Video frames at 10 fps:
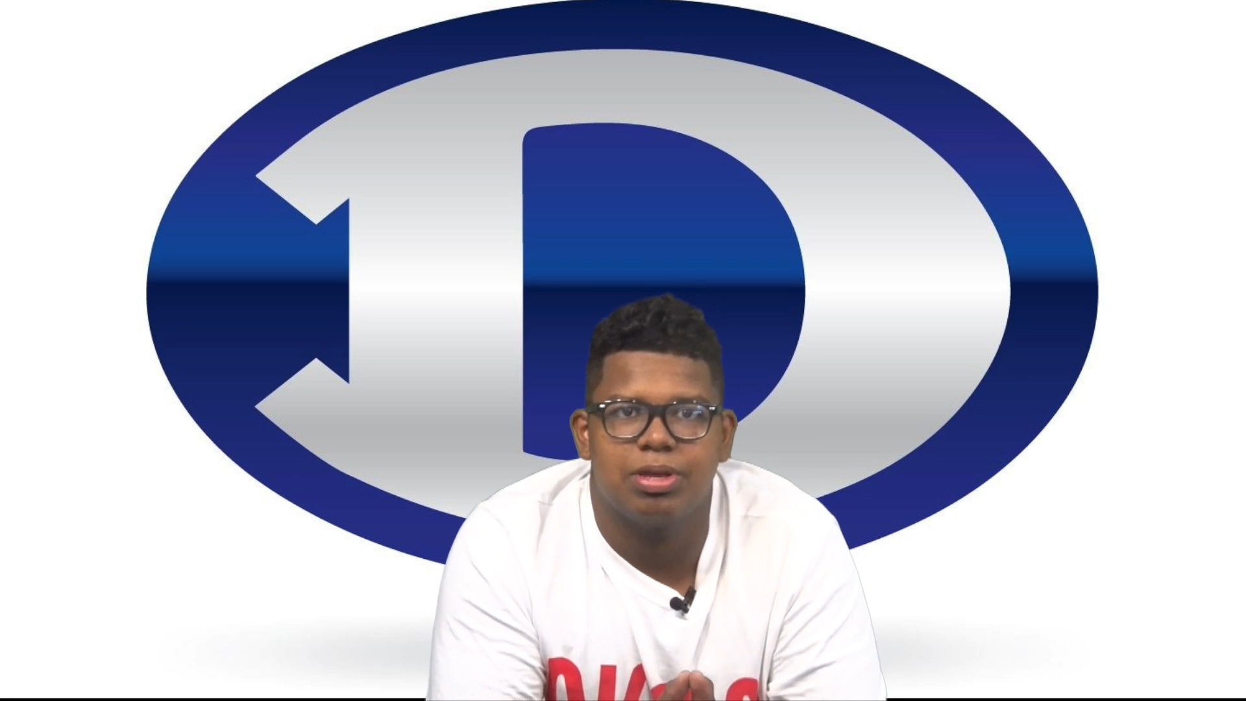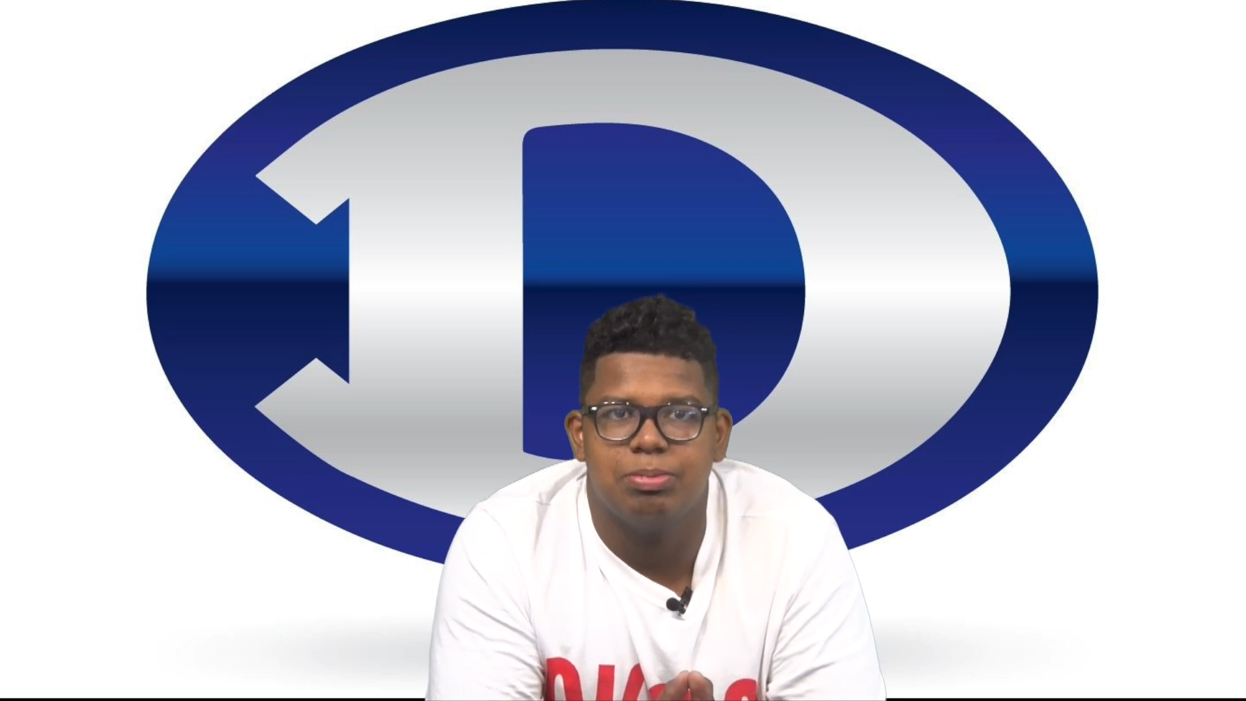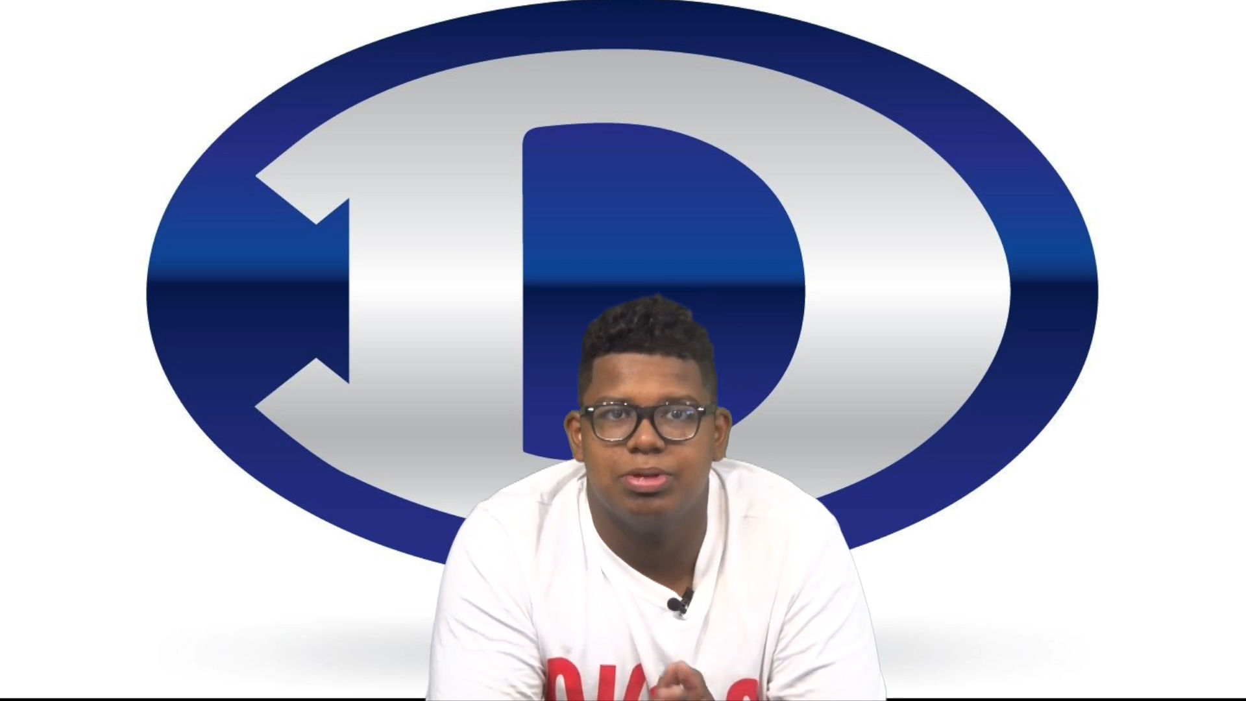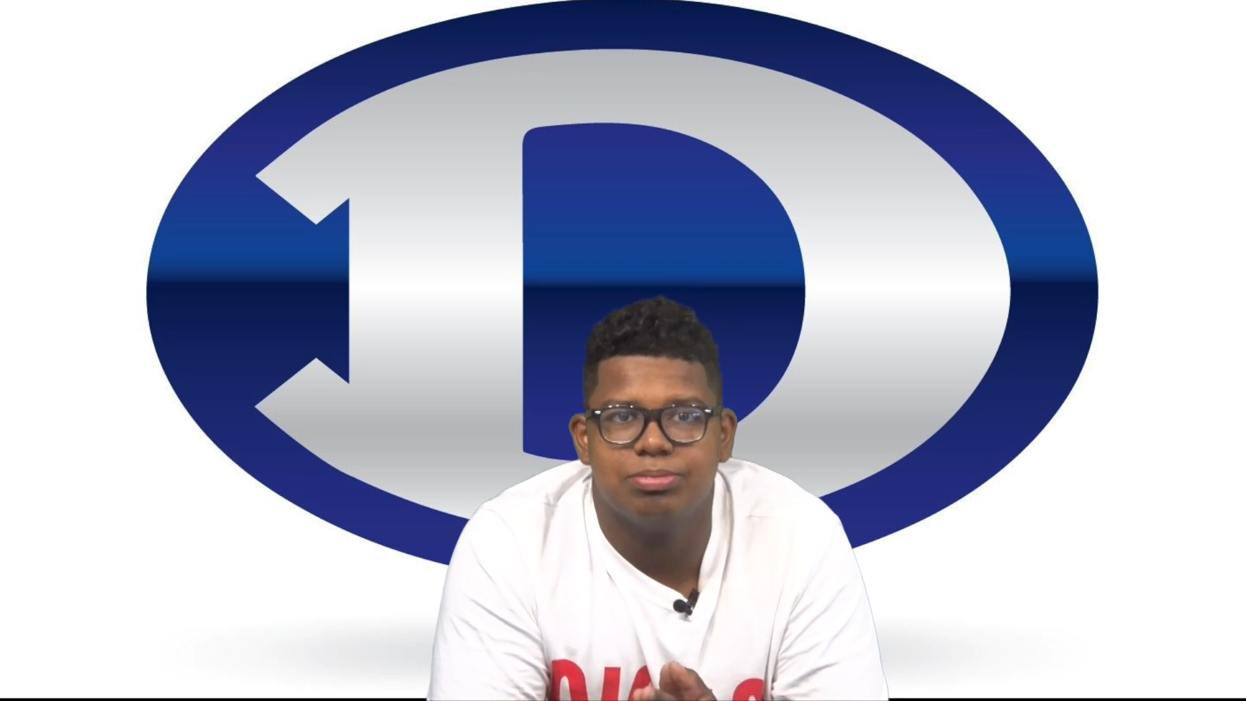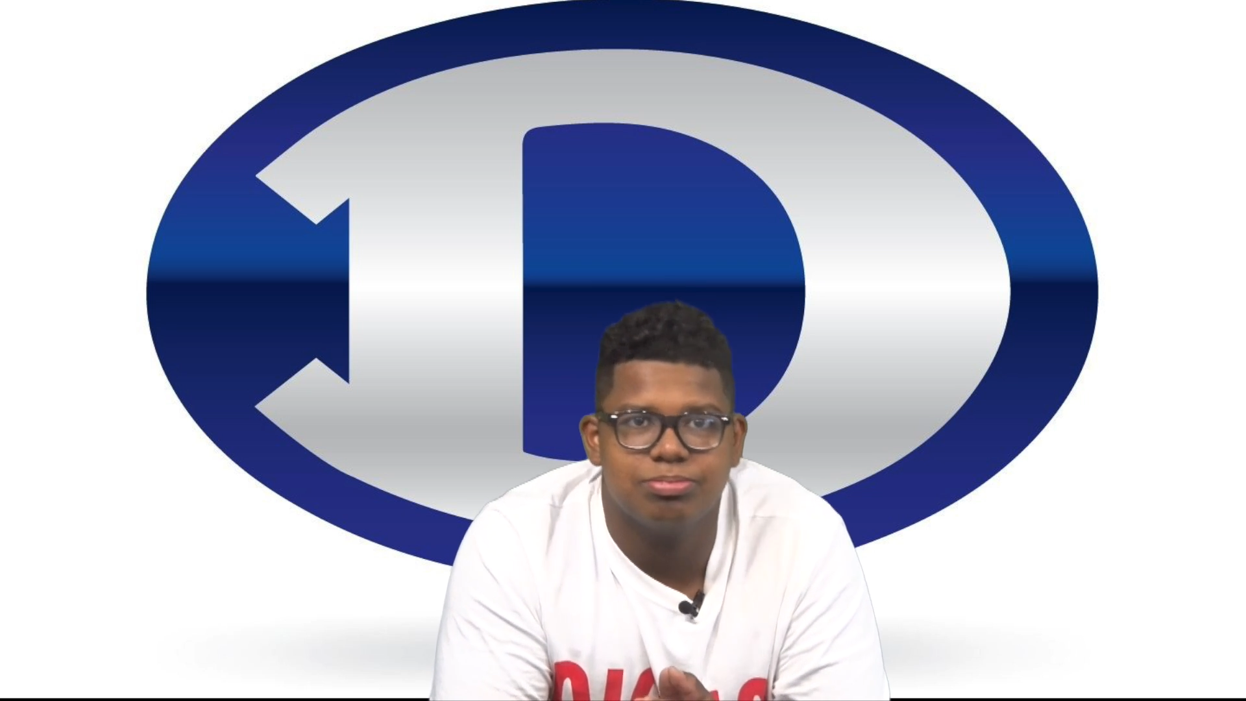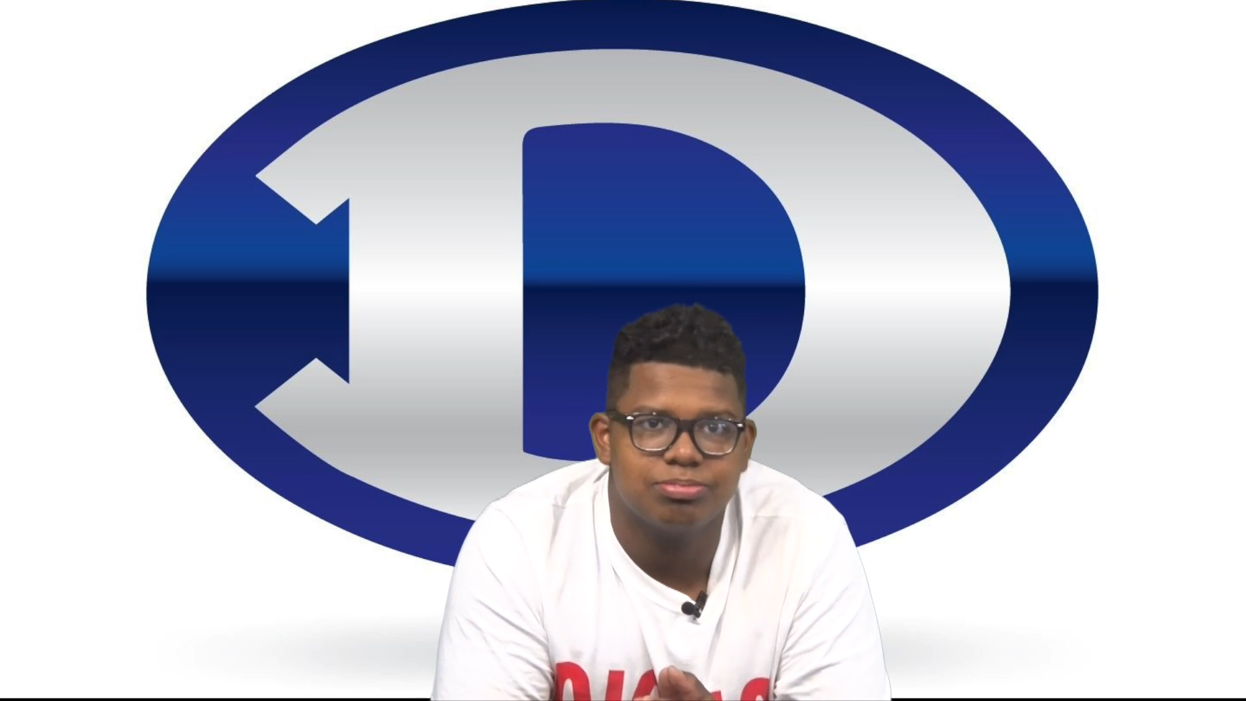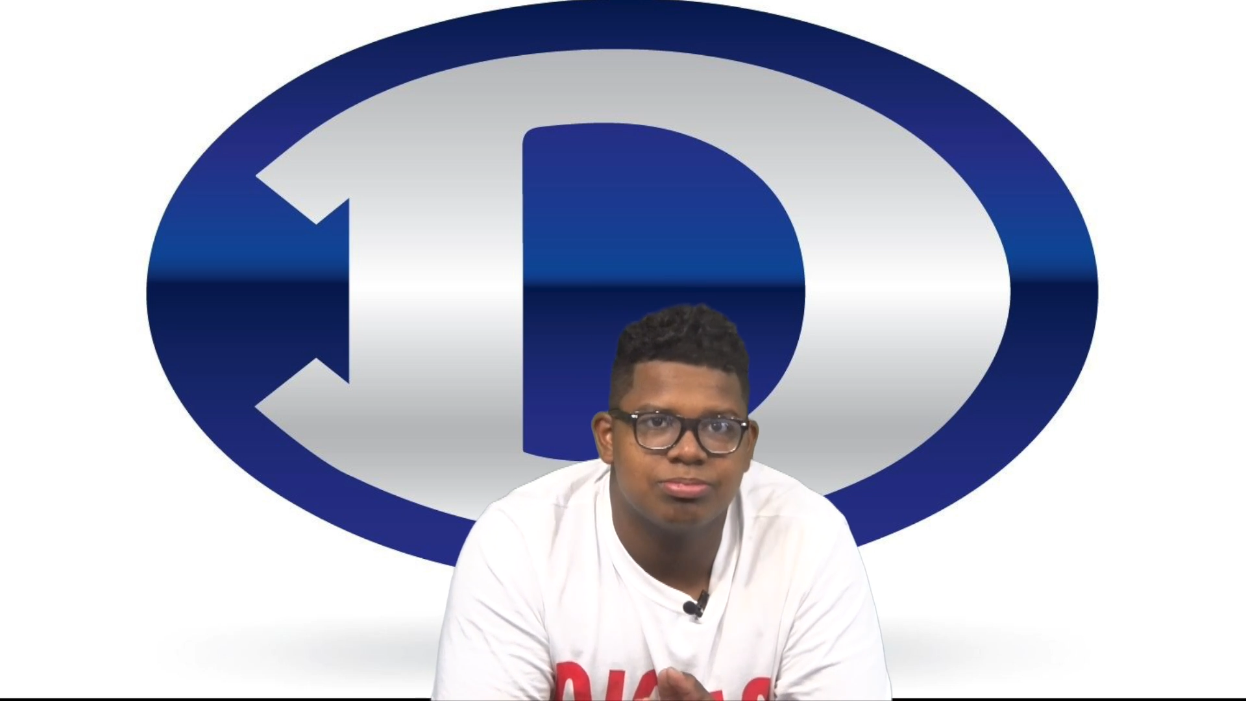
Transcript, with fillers: payment.